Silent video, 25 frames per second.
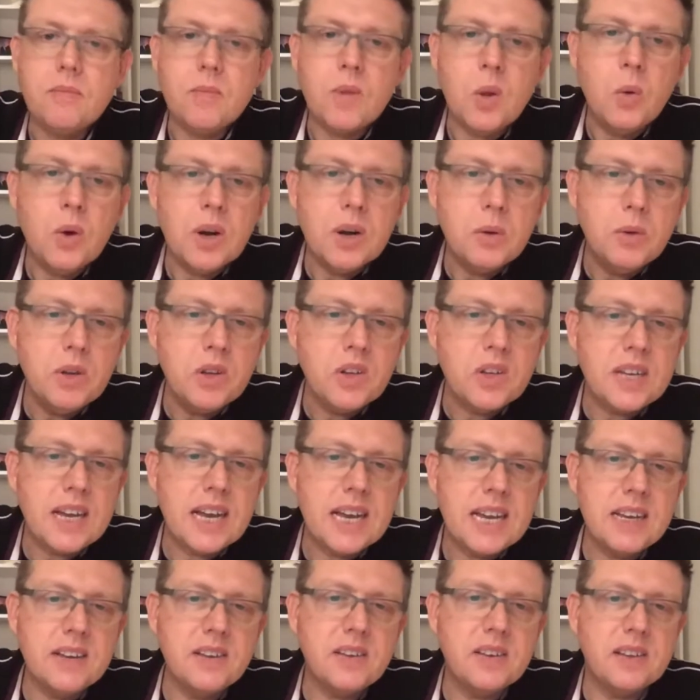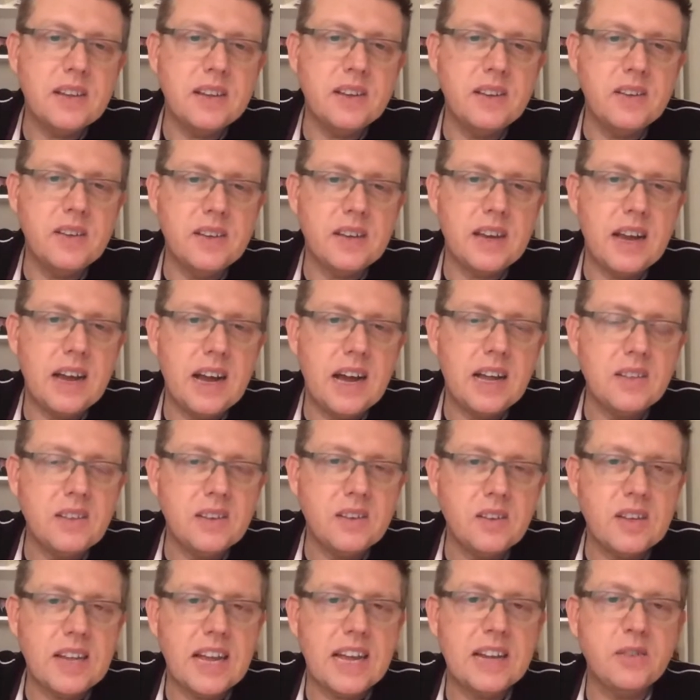What I would say is that
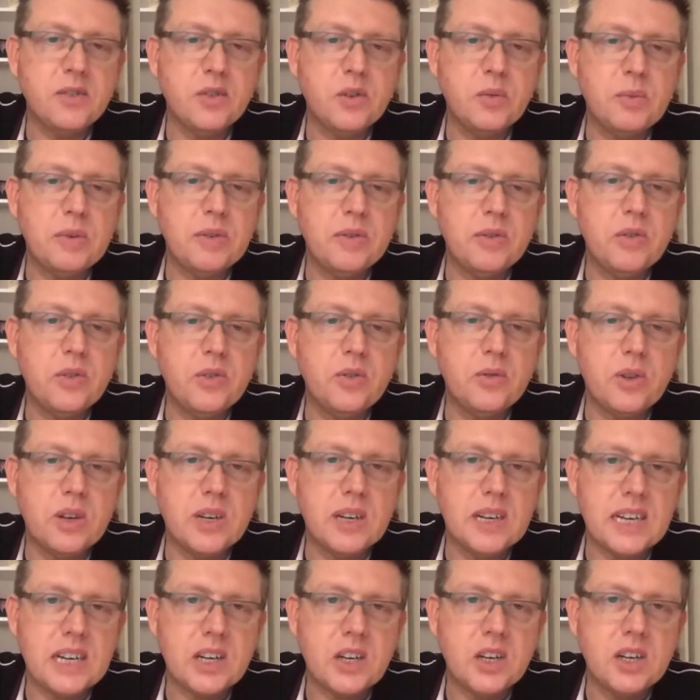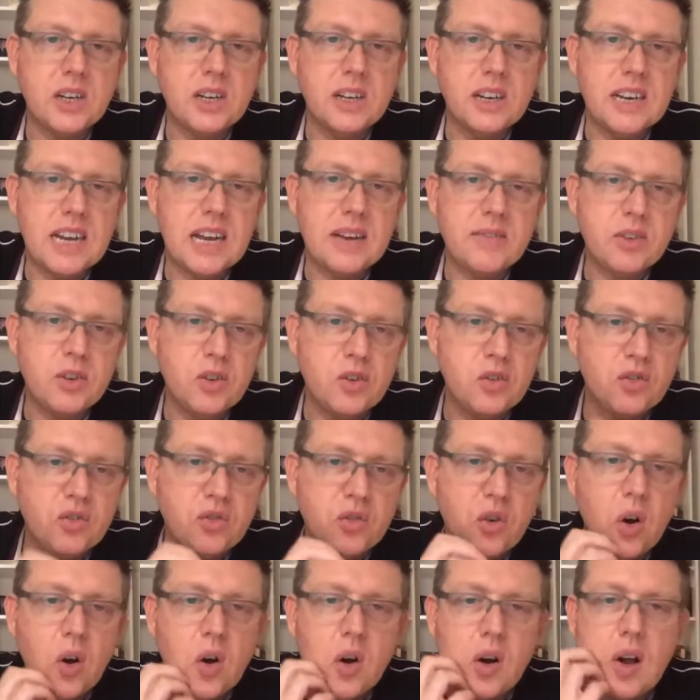understand your spiritual connection and have a
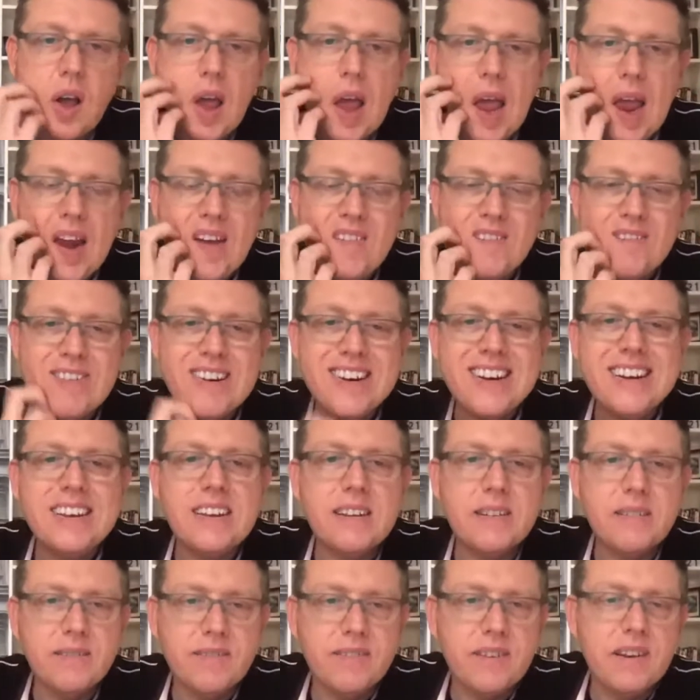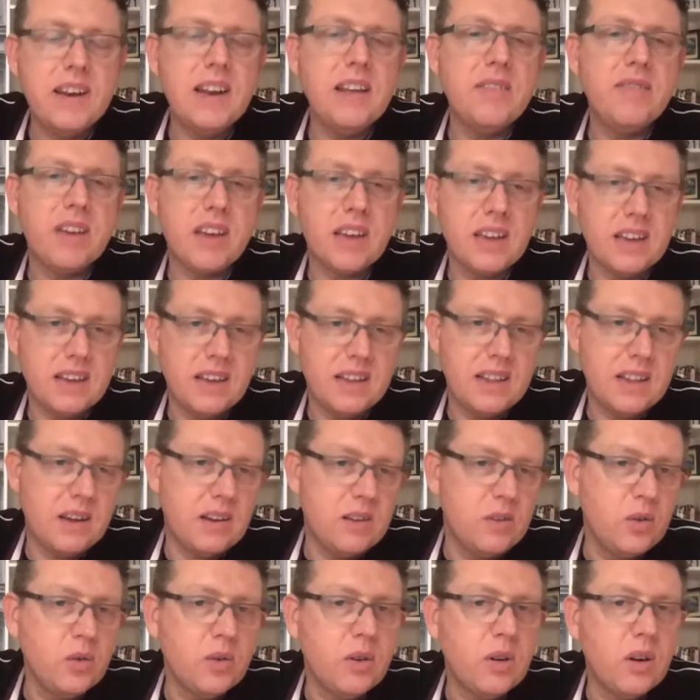strong reason for living. And
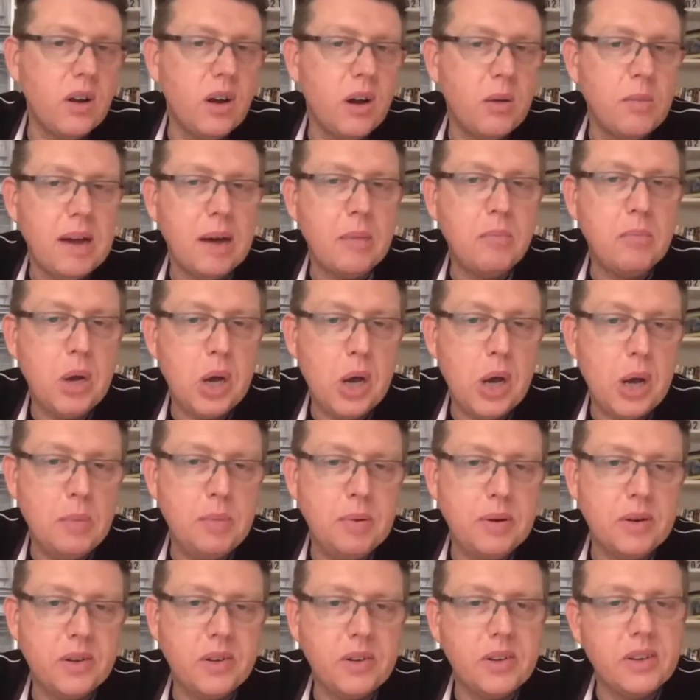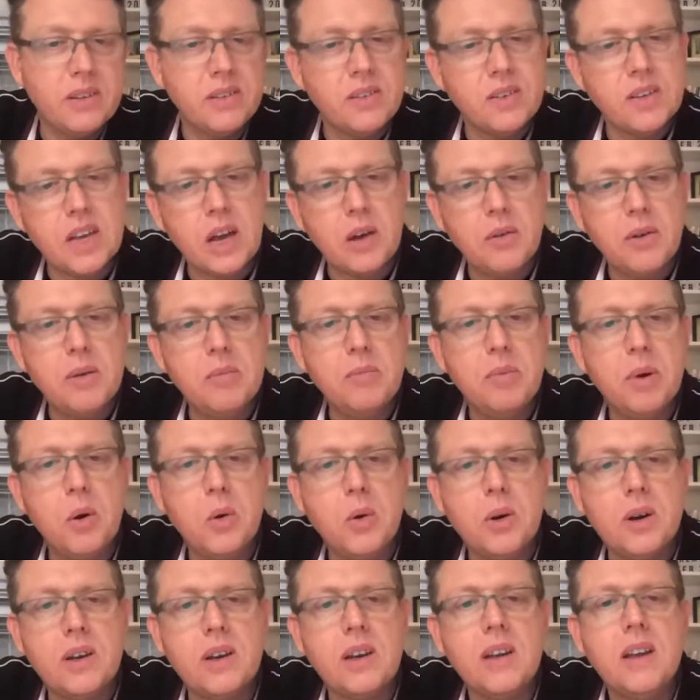I talk a lot about purpose. So
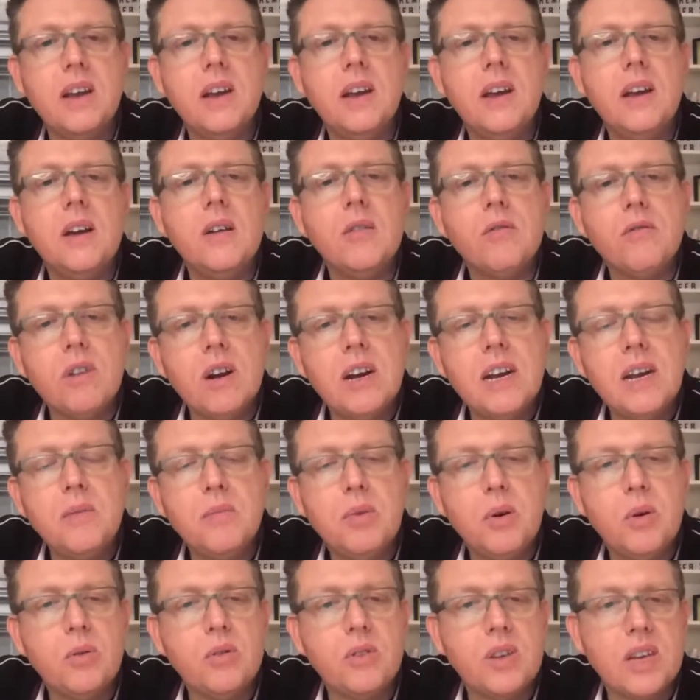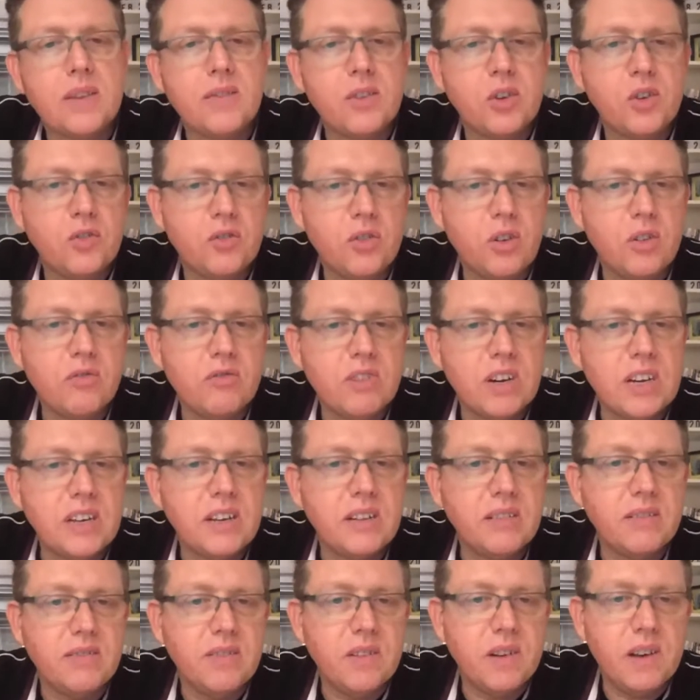important, really important to have a strong
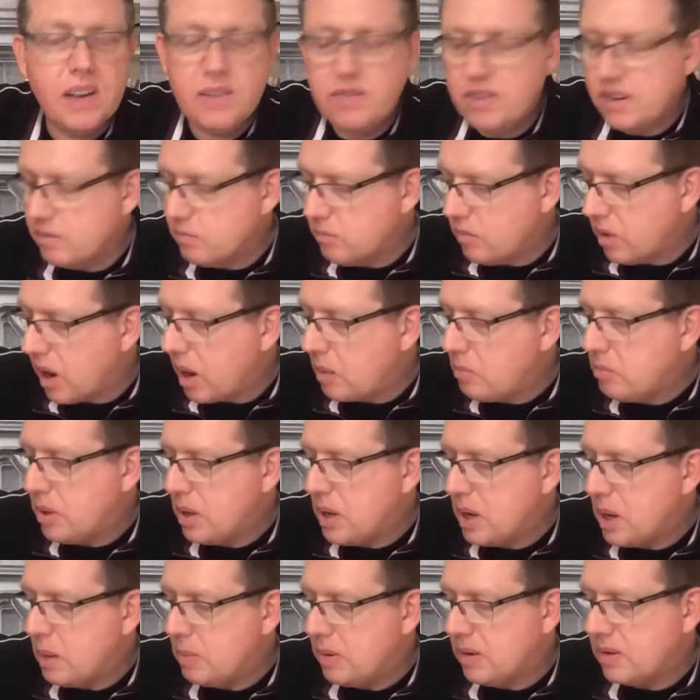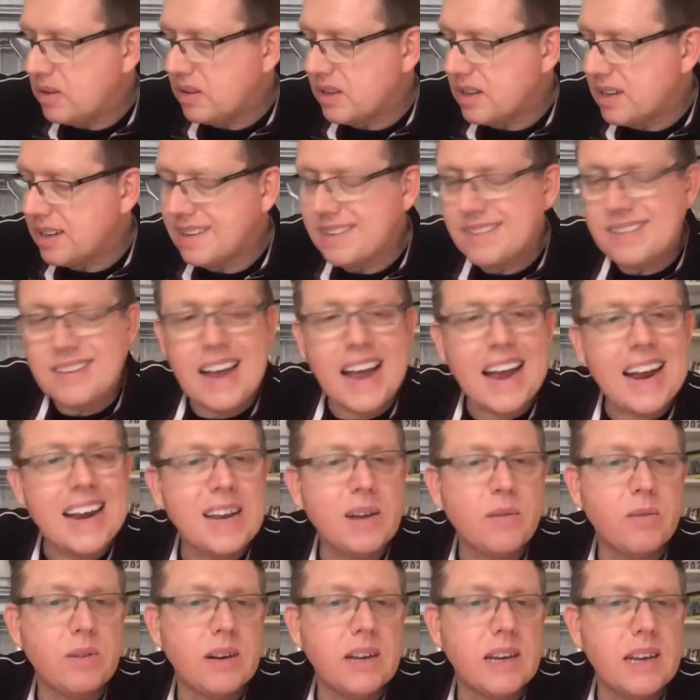reason for living. My purpose, I know
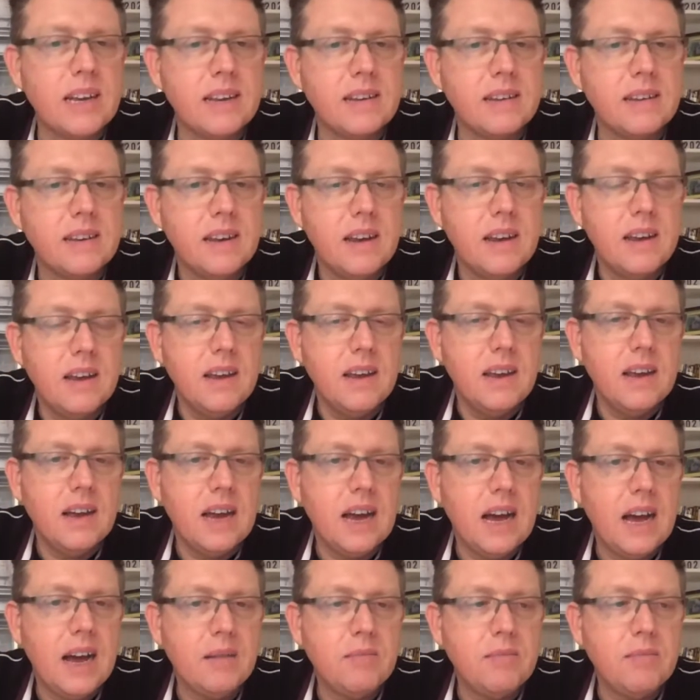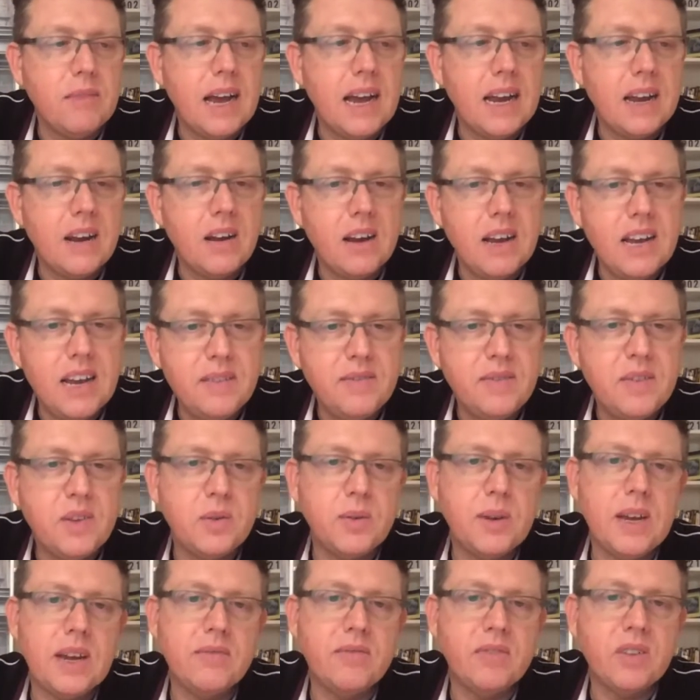exactly what it is. And I live
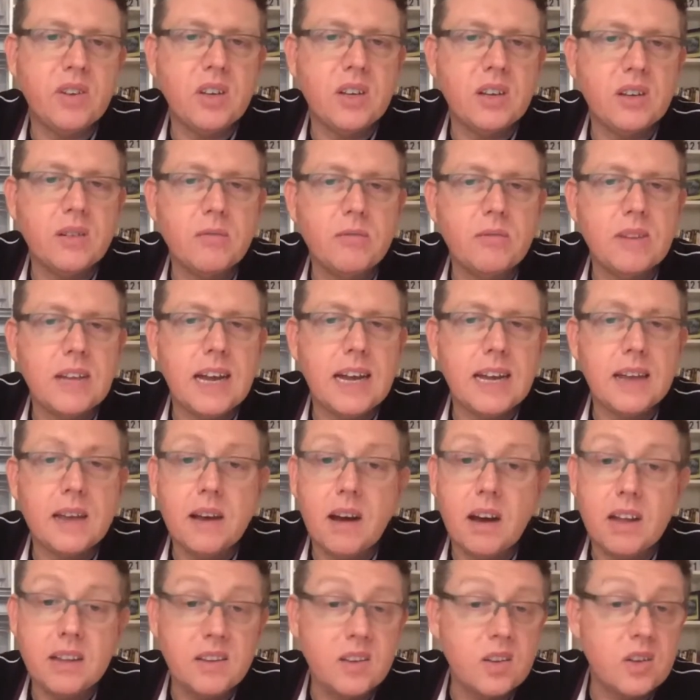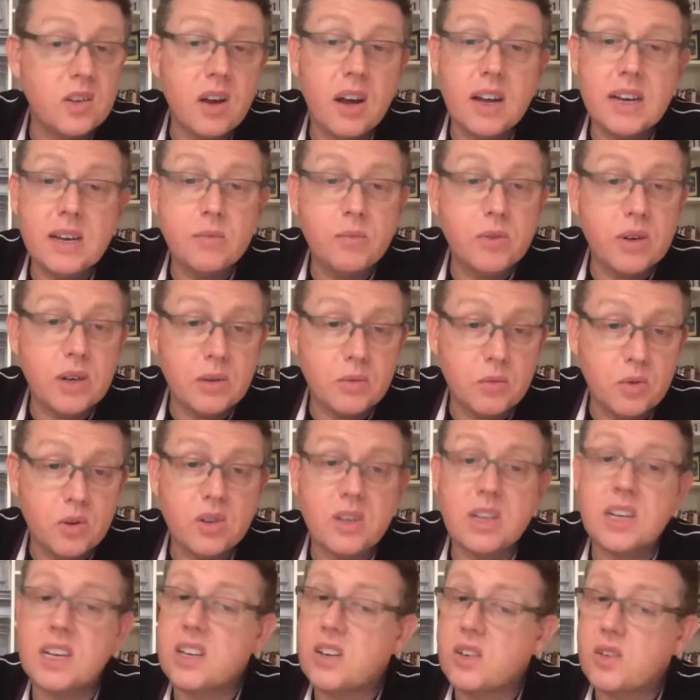to it every single day. I decided what it
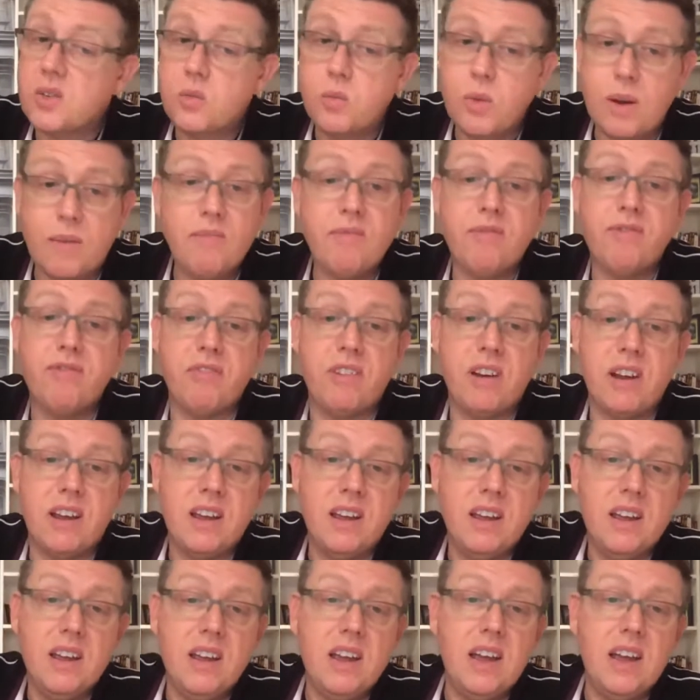was and I just went for it.